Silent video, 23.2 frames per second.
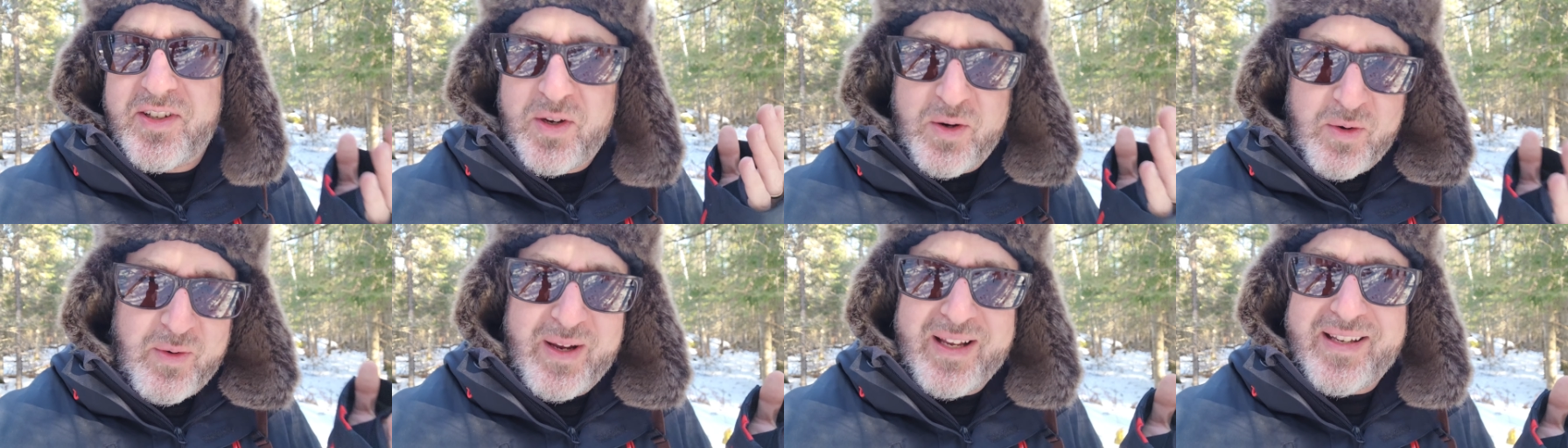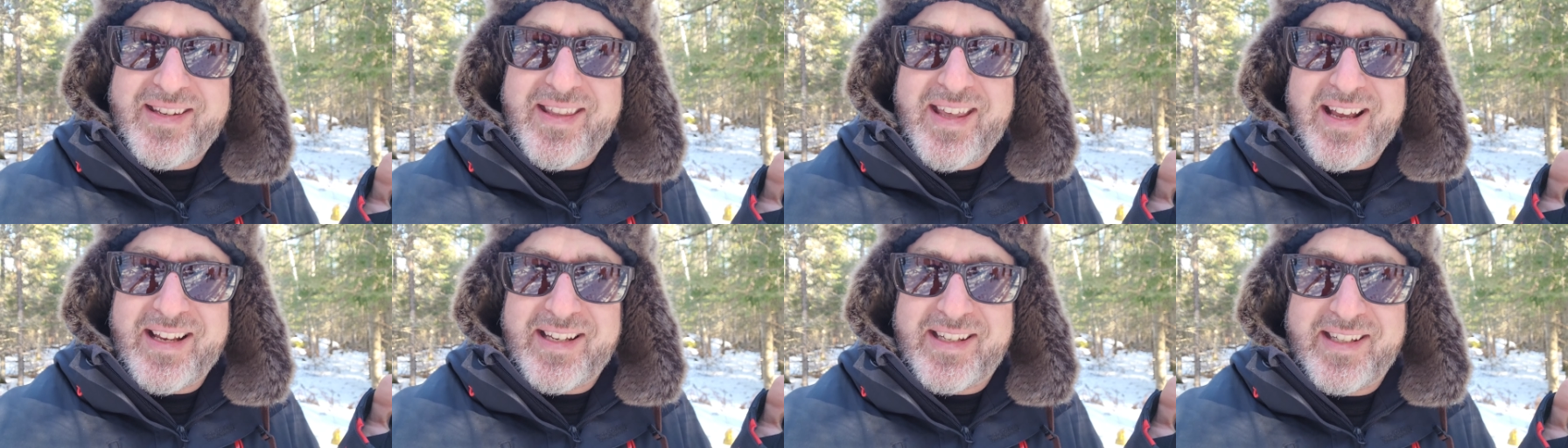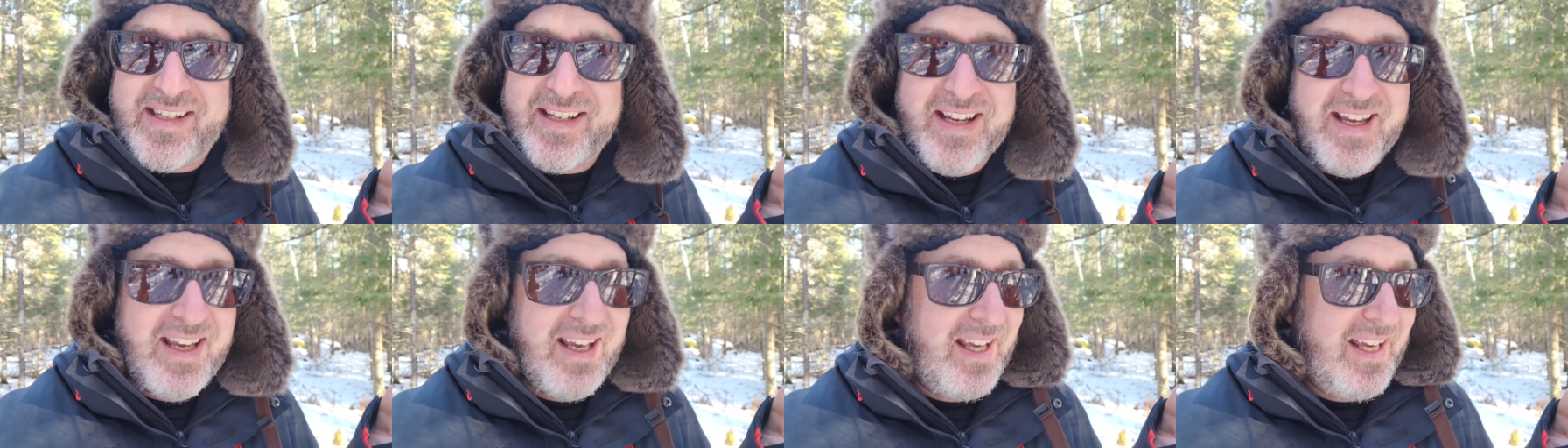who is
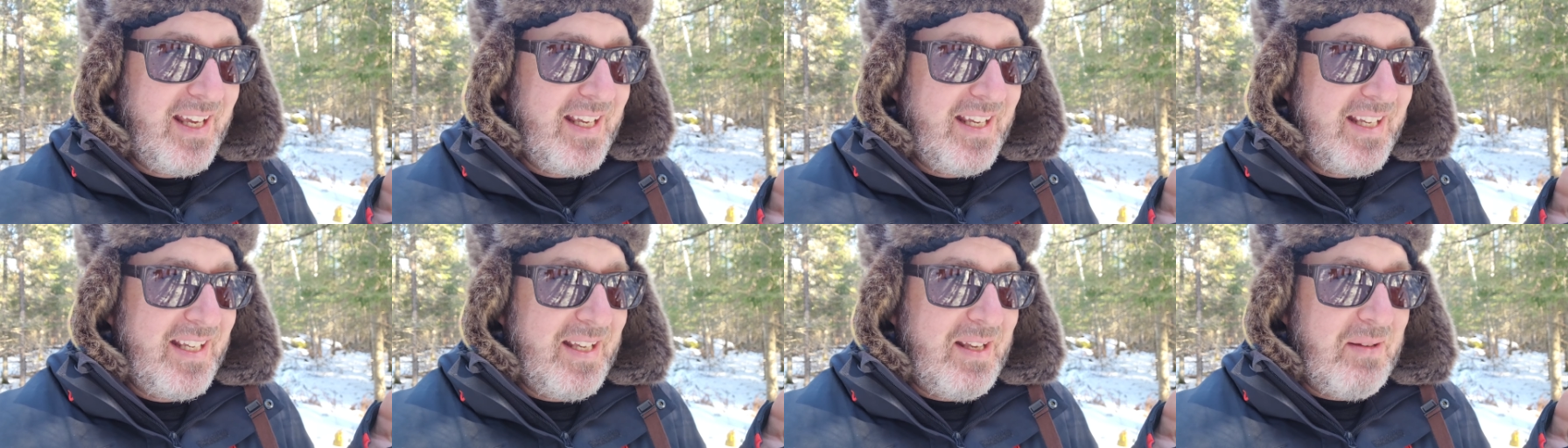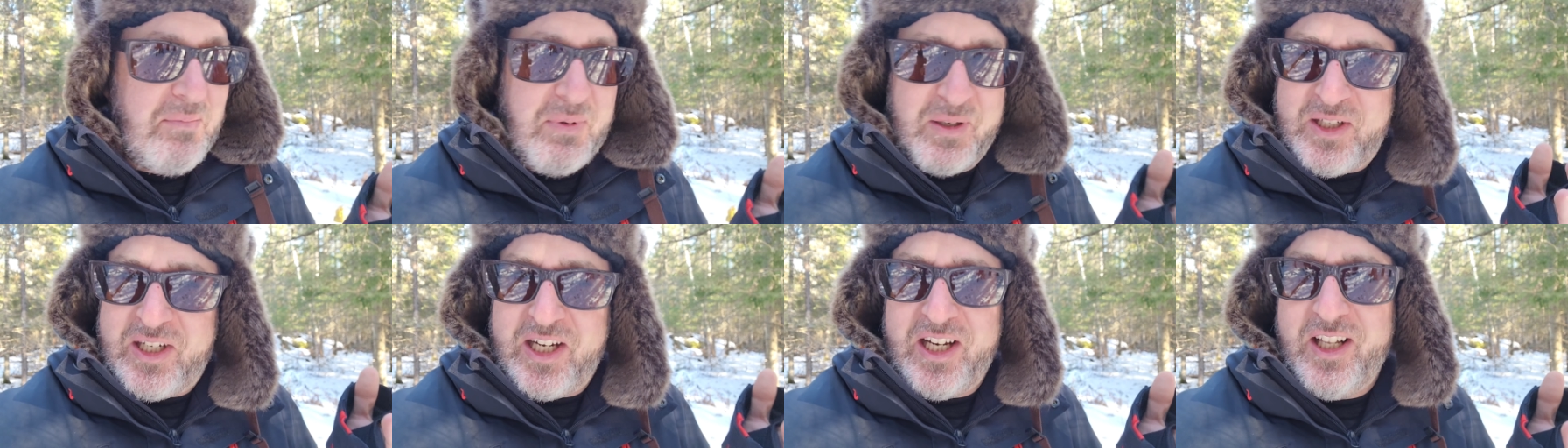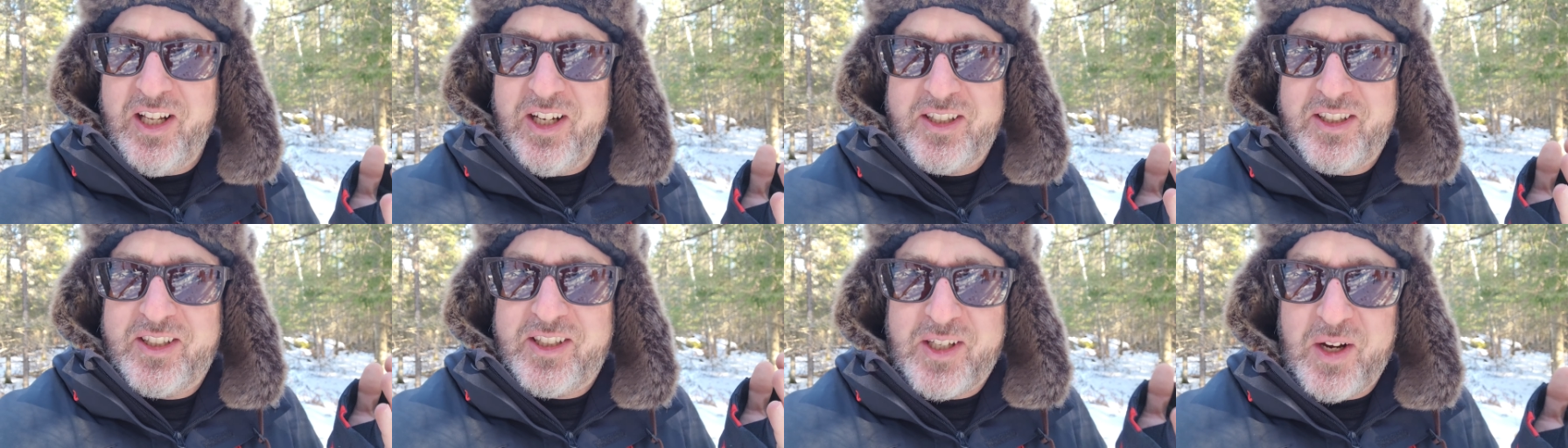this? But she
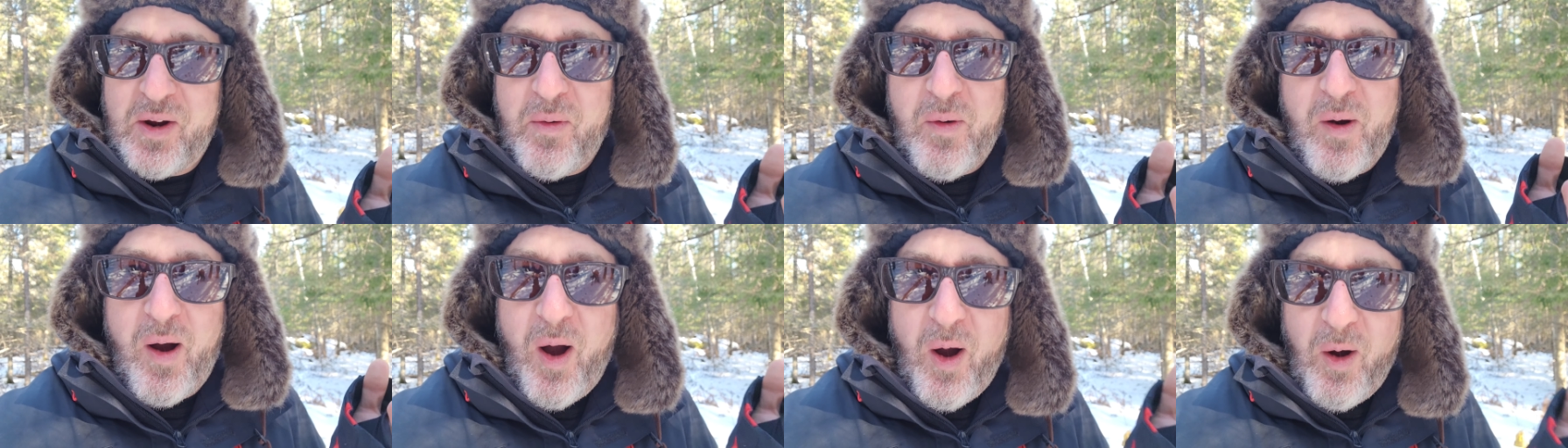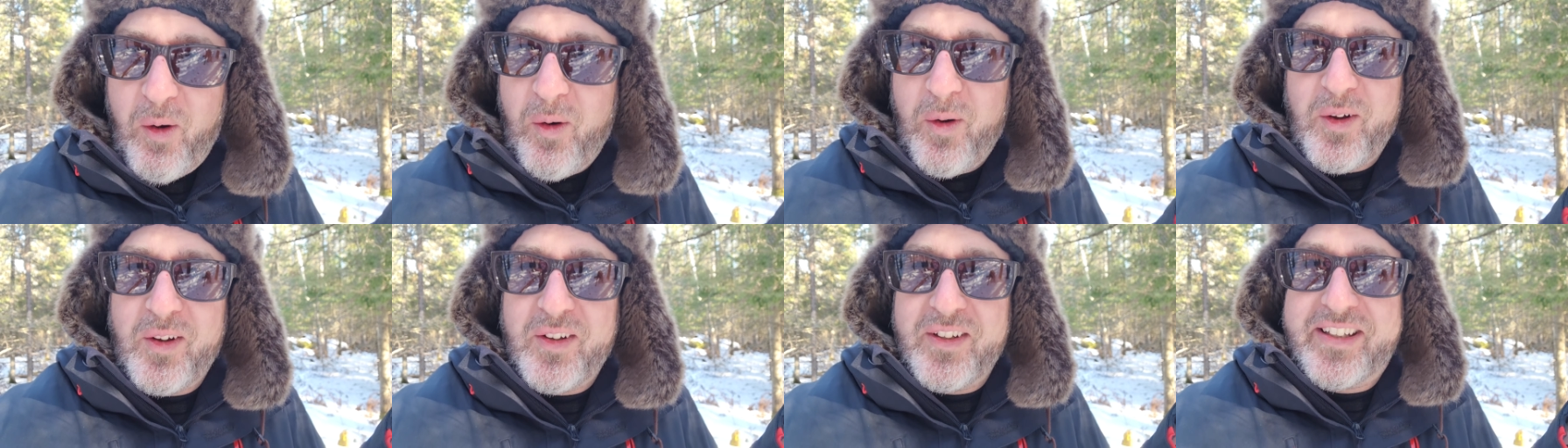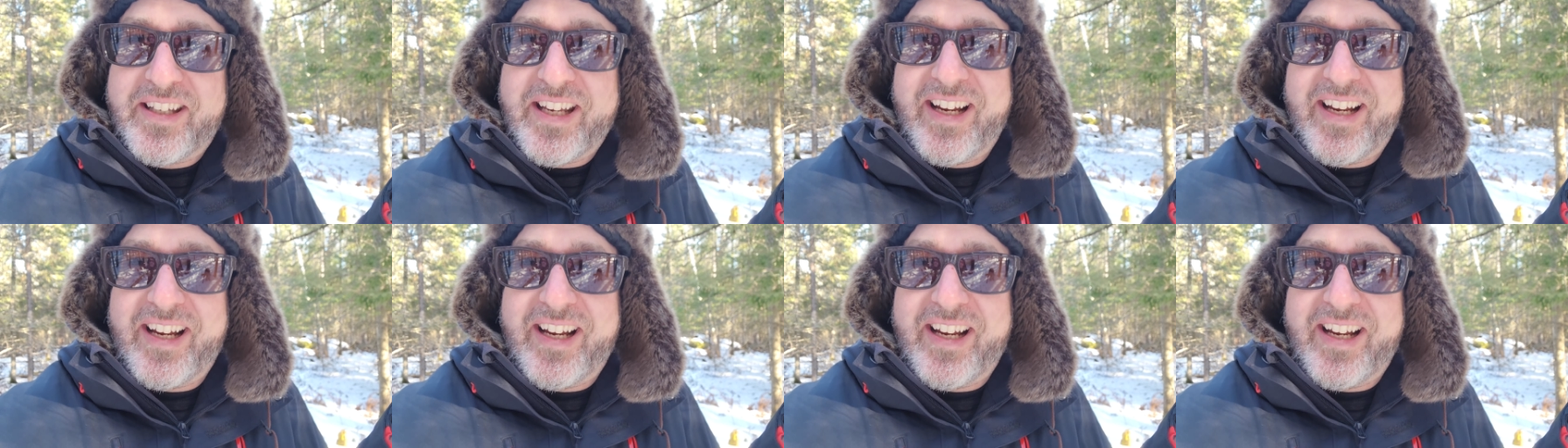looked so old.